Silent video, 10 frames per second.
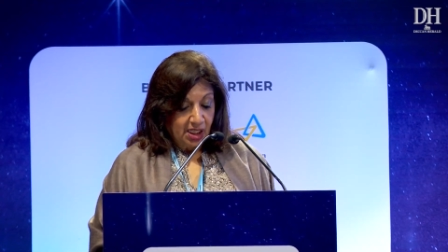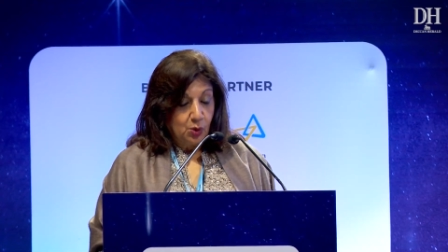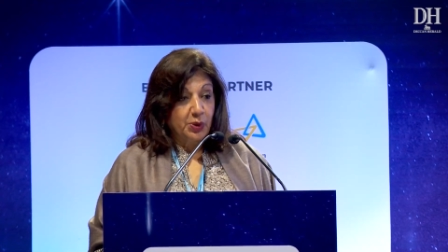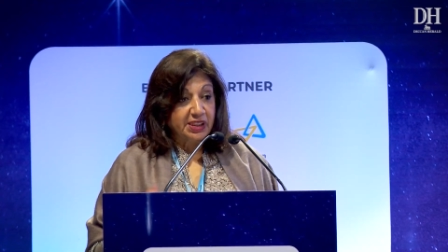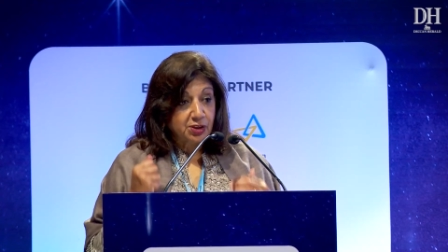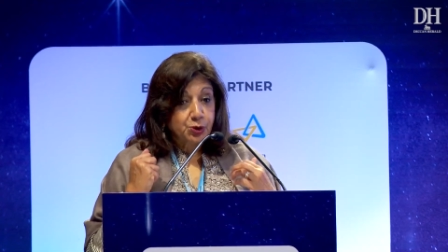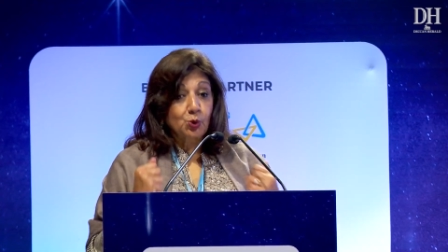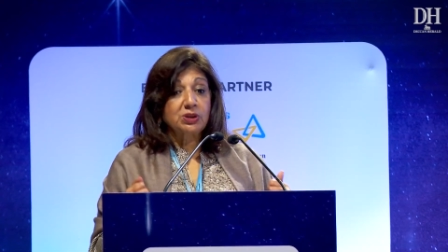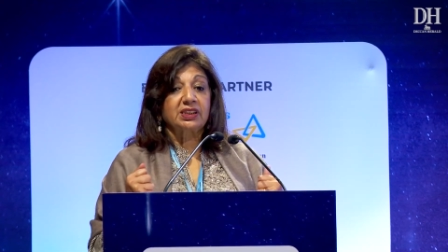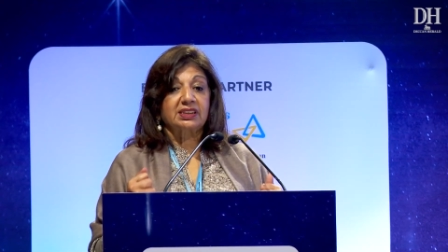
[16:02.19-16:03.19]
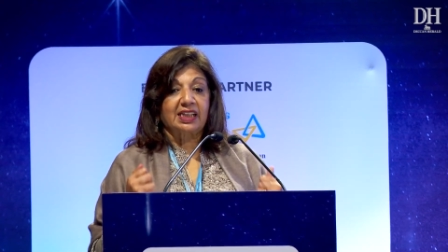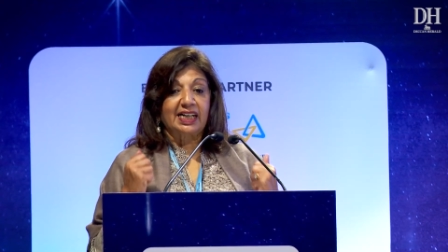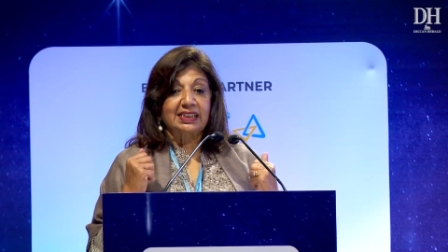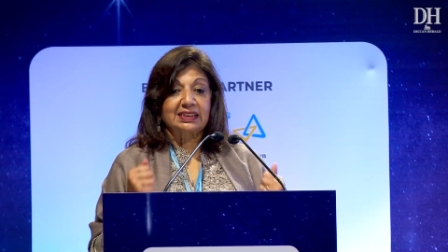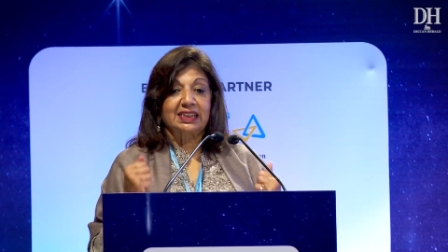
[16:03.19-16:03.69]
with through the
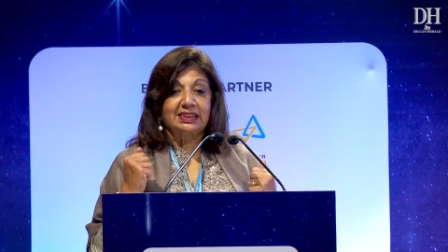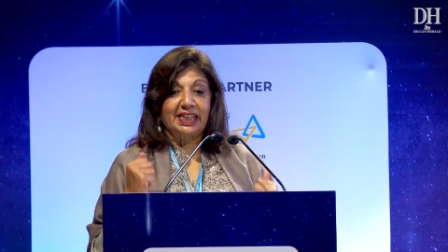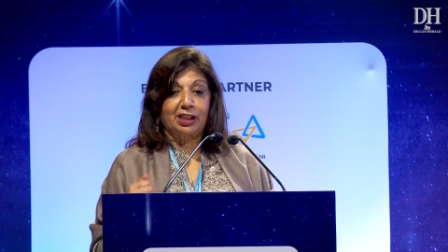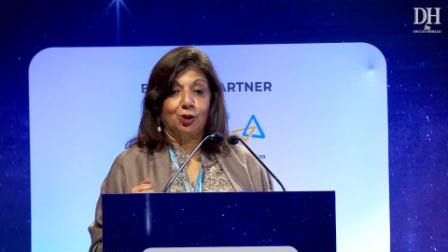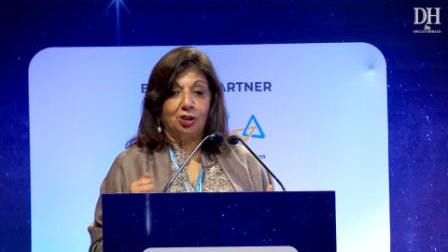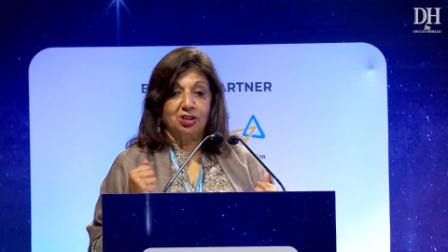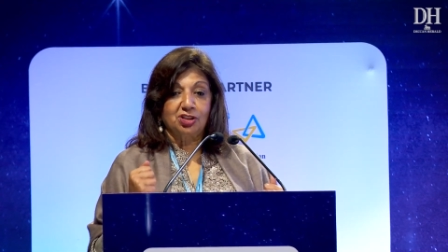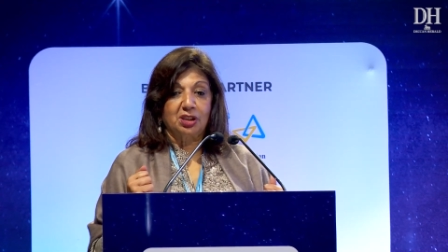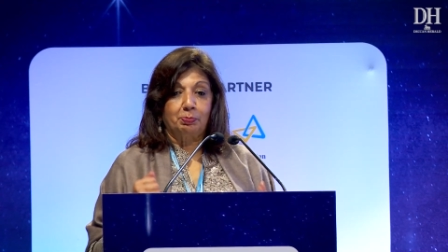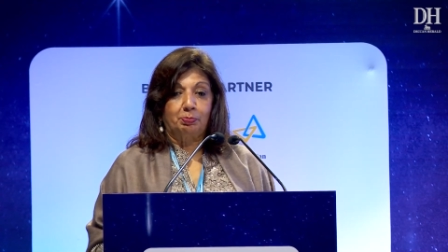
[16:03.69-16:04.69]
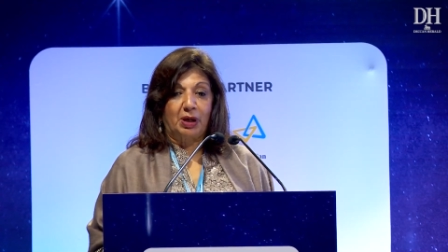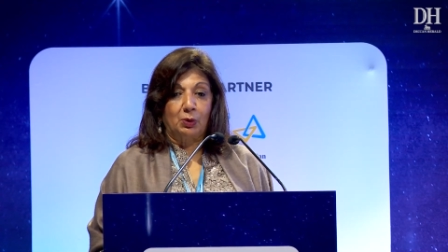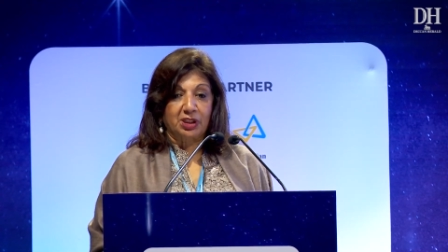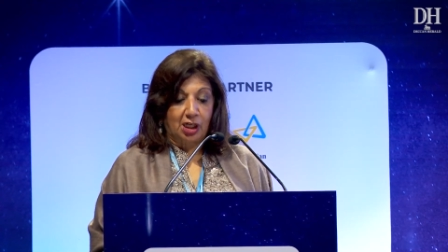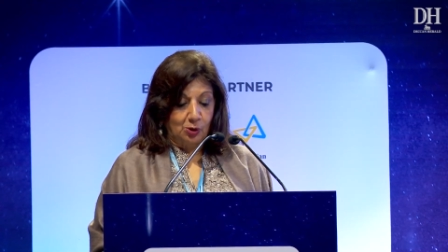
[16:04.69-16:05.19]
science and technology
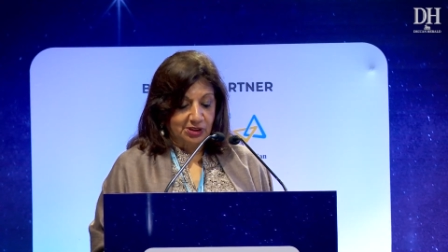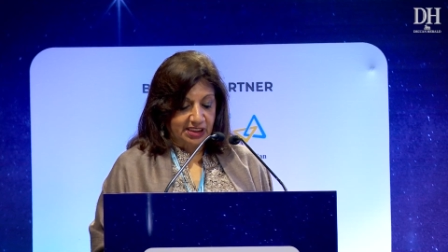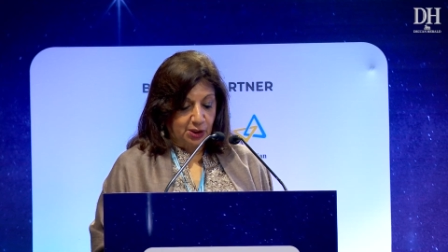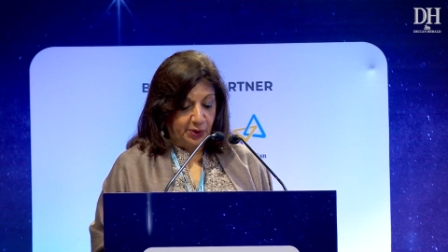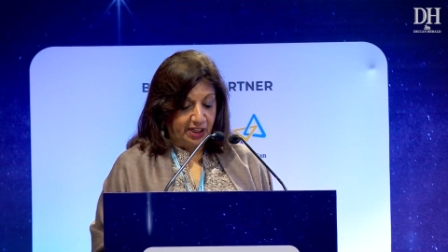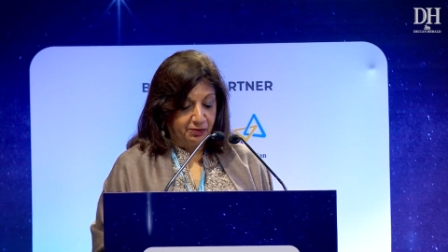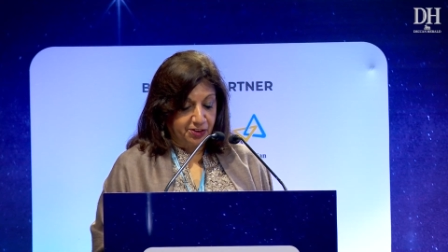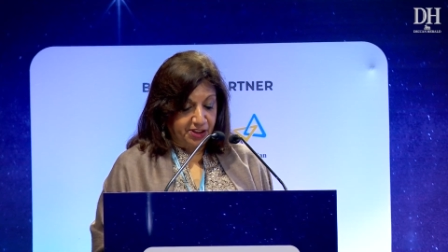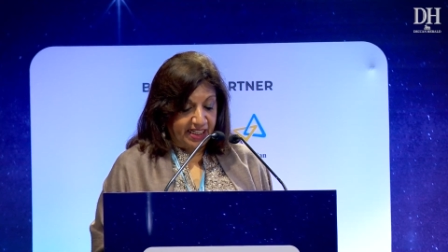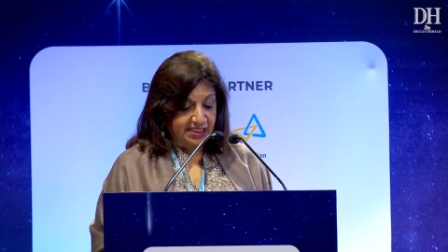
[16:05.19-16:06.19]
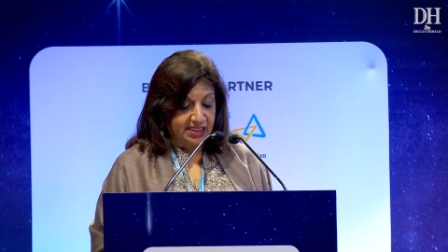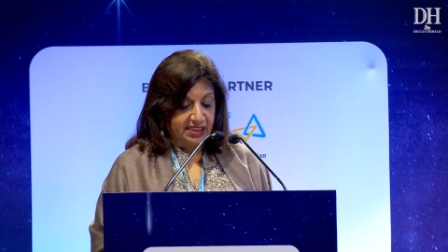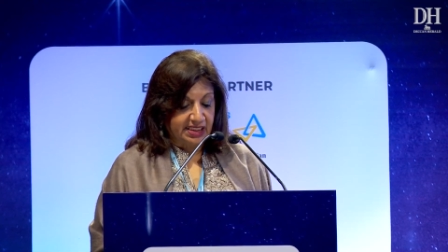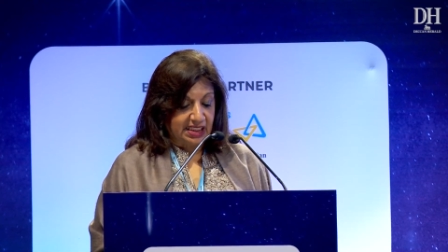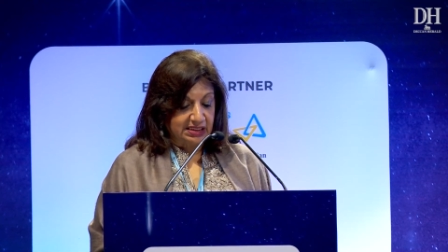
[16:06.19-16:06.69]
powerhouse that we have created
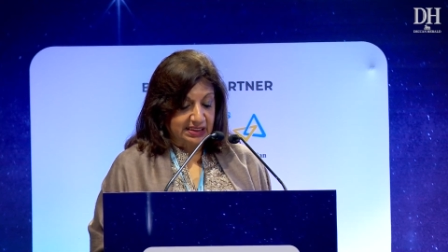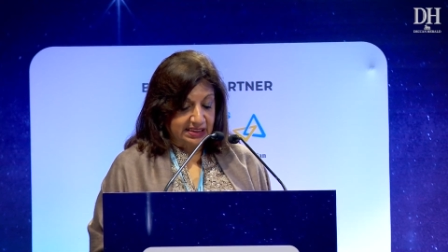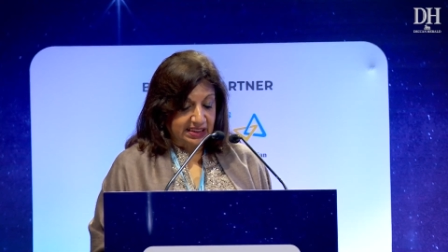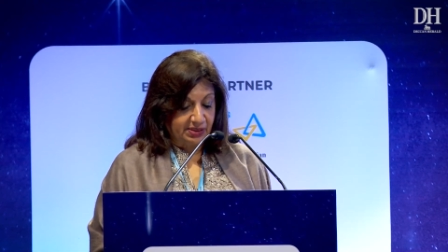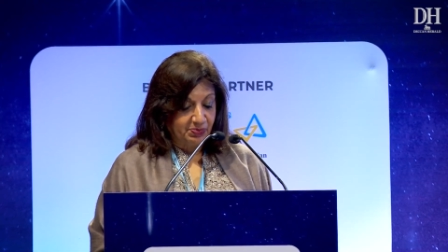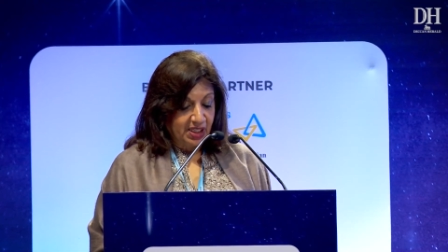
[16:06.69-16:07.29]
in our city.